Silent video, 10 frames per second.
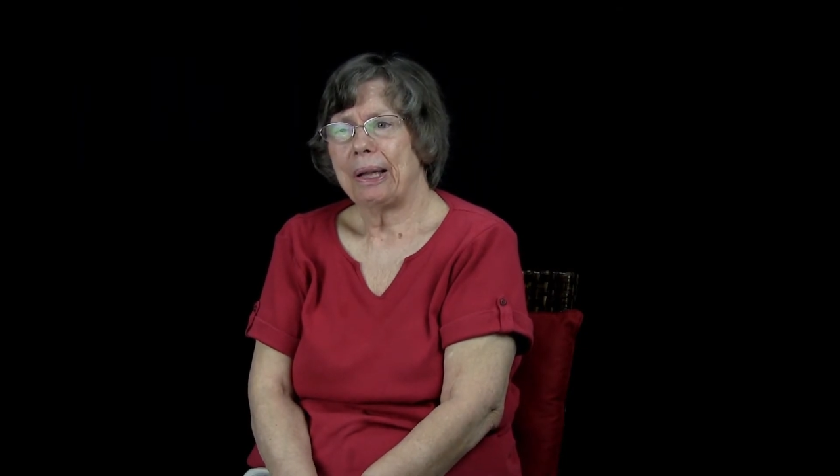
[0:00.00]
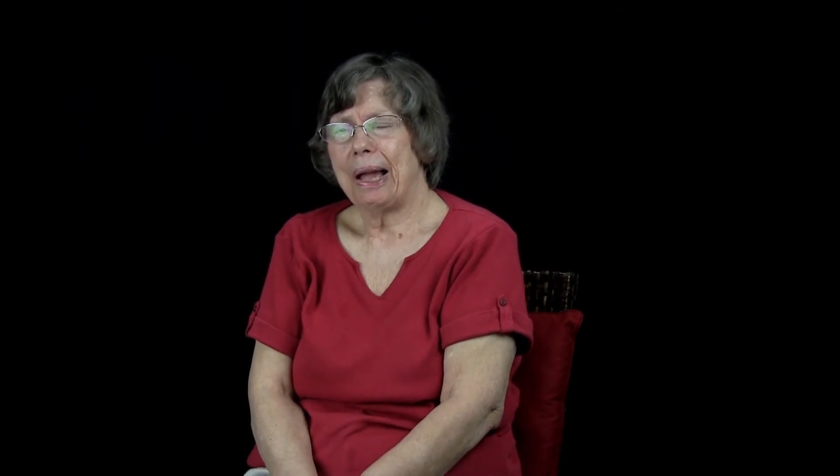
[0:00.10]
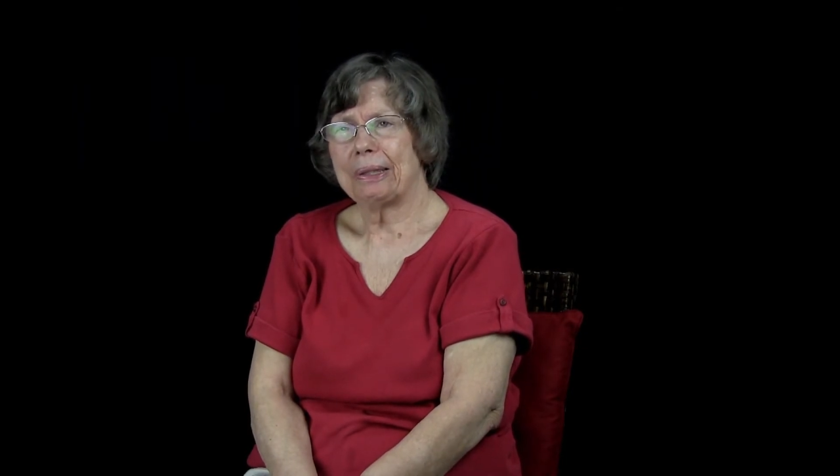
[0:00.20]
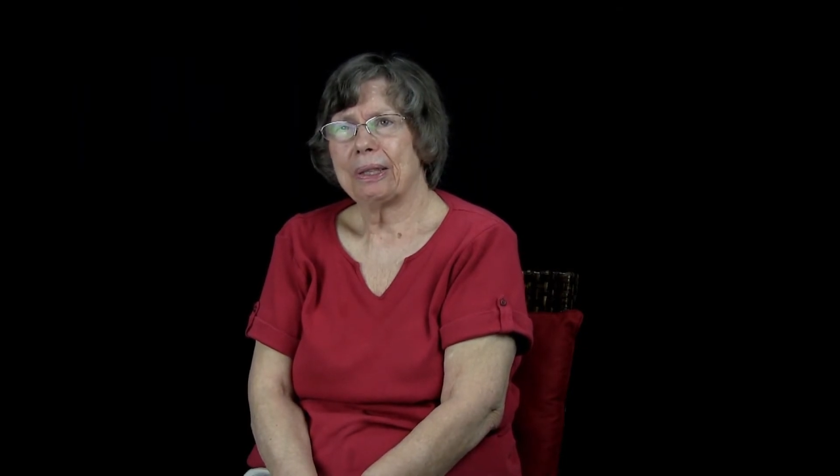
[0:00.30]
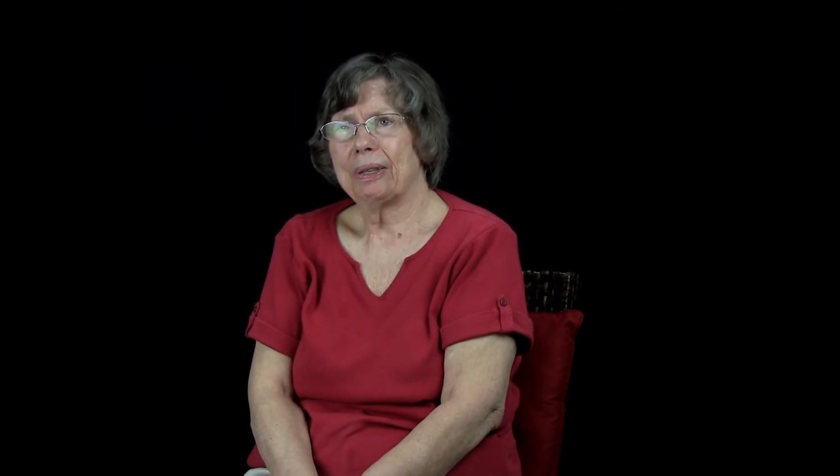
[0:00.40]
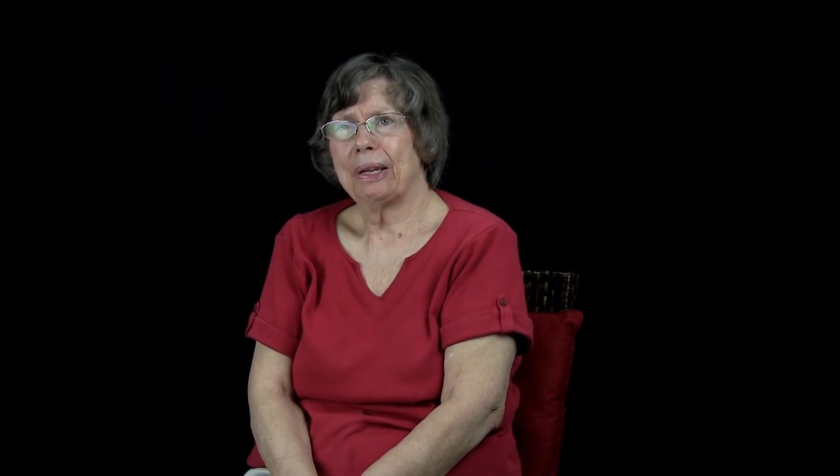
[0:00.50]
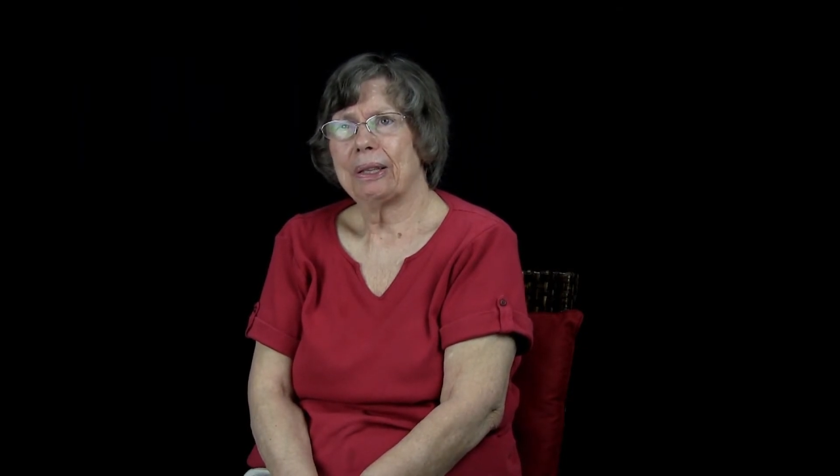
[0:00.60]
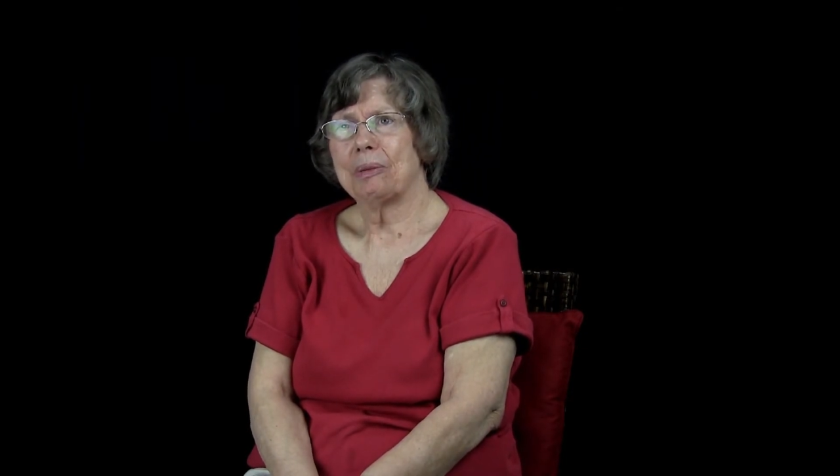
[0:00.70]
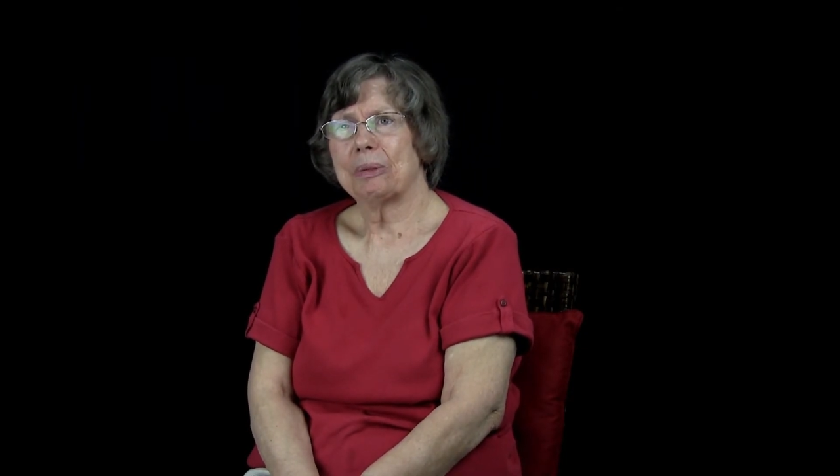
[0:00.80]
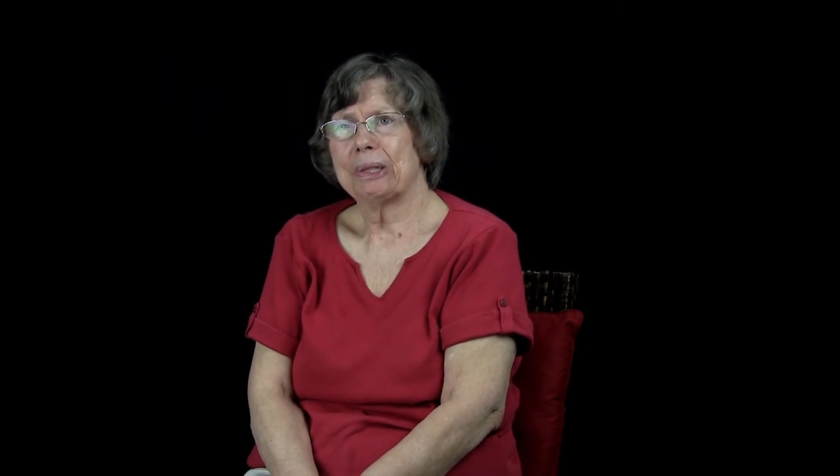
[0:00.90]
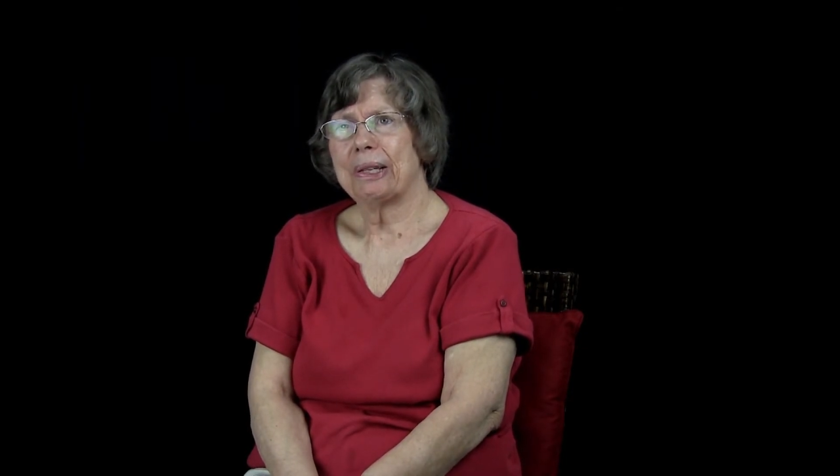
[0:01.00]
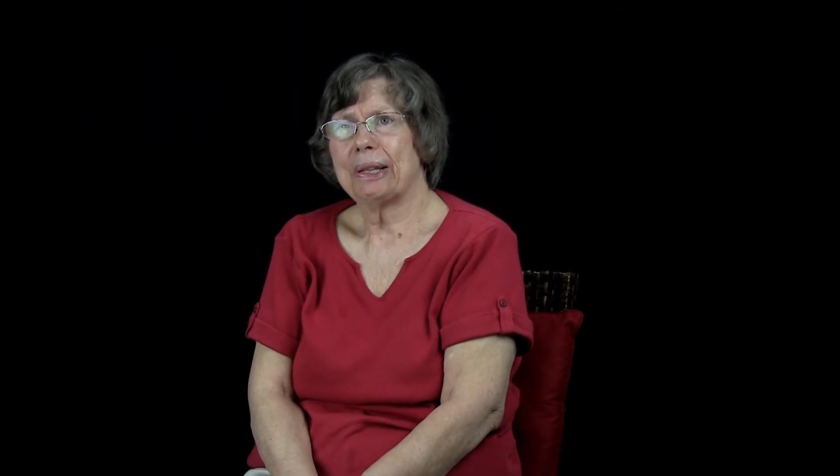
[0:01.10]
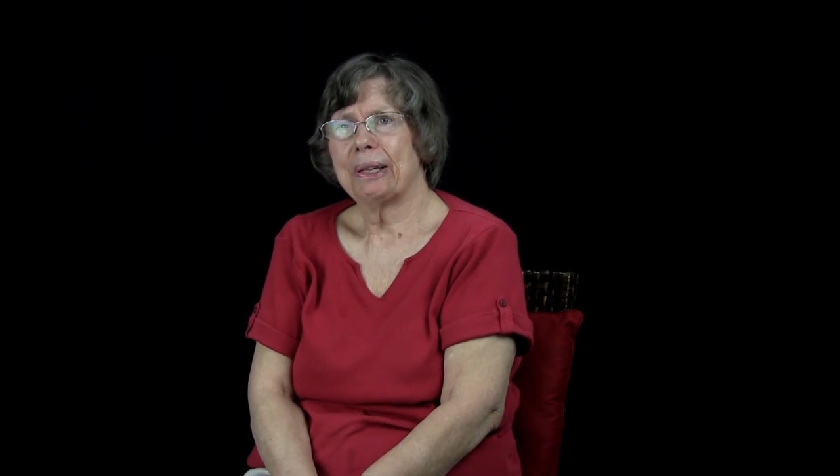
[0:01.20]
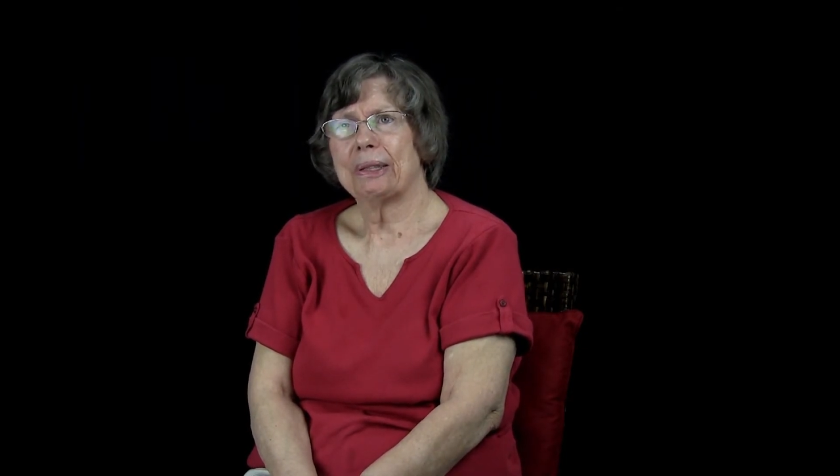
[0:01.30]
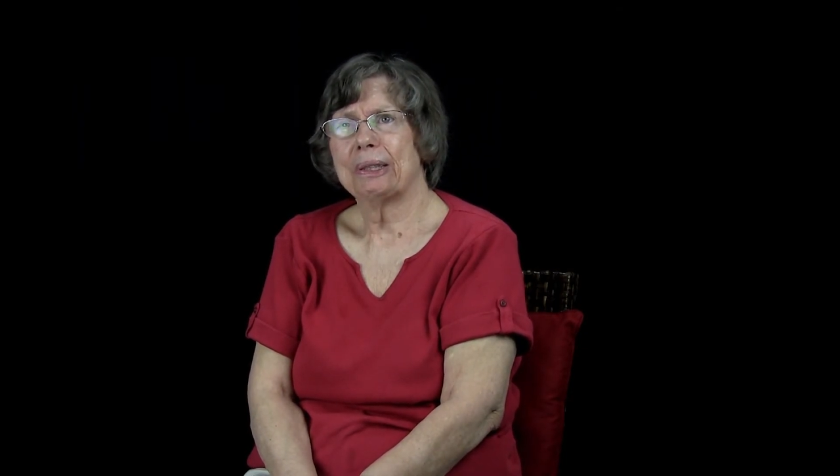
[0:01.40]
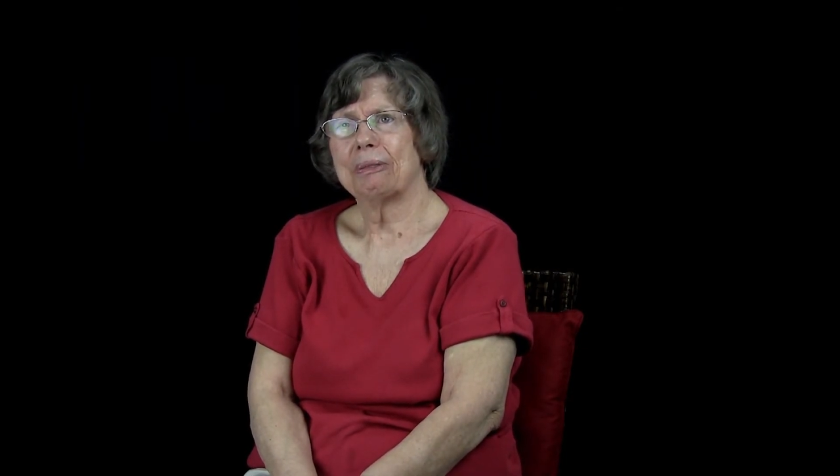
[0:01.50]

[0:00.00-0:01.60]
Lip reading: acted like there was anything